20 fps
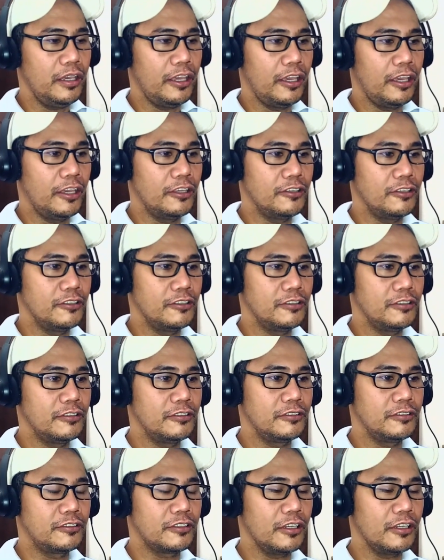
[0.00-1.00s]

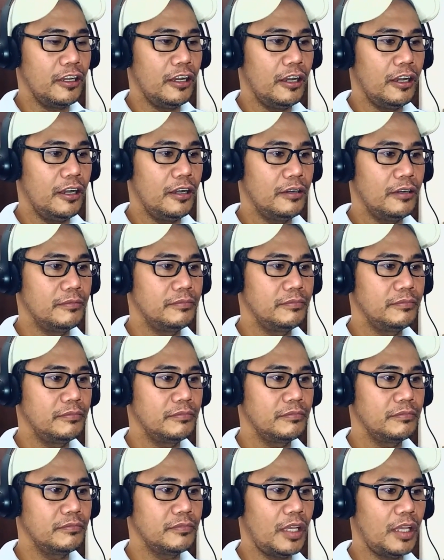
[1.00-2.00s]
And I
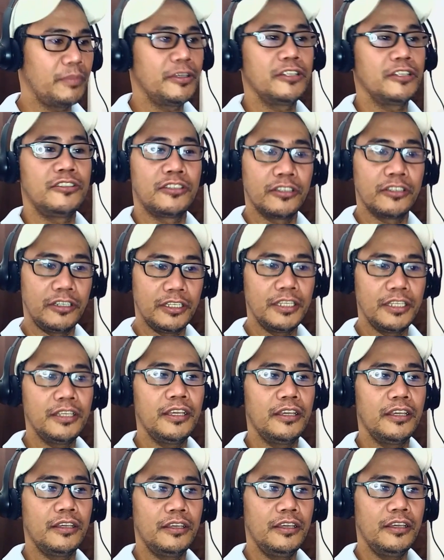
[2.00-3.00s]
mean
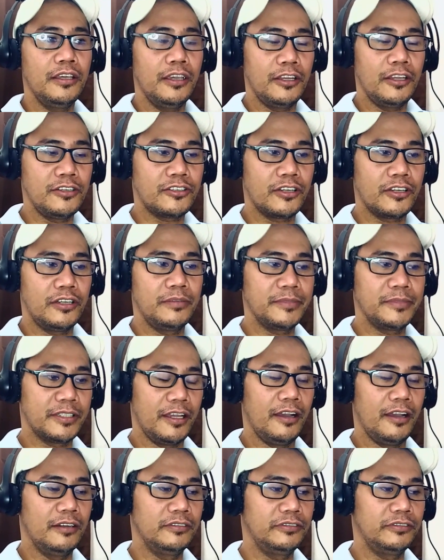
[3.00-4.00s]
journey in
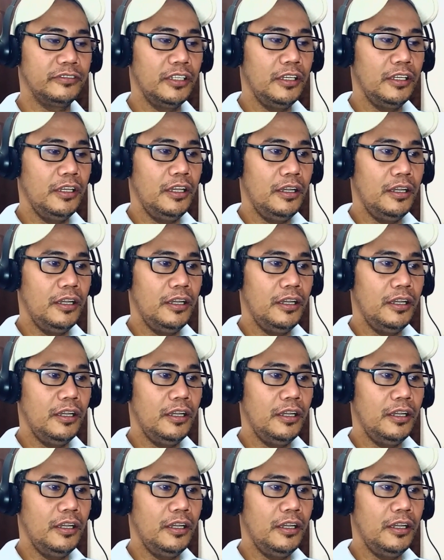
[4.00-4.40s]
terms of